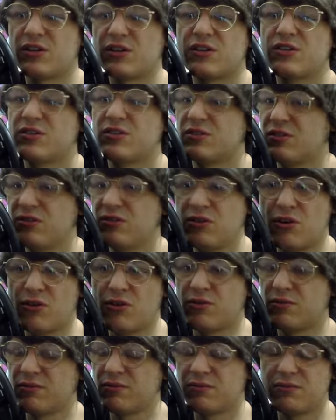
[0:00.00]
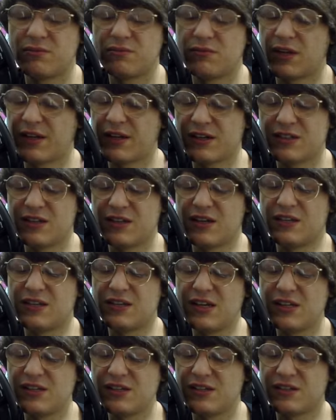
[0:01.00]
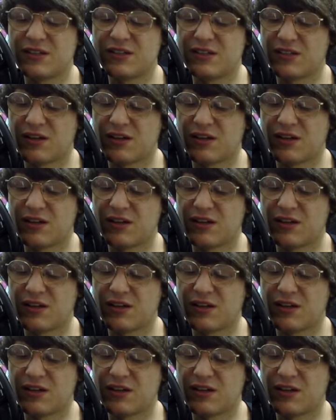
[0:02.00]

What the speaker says: Because, you know, like I said, it's easy to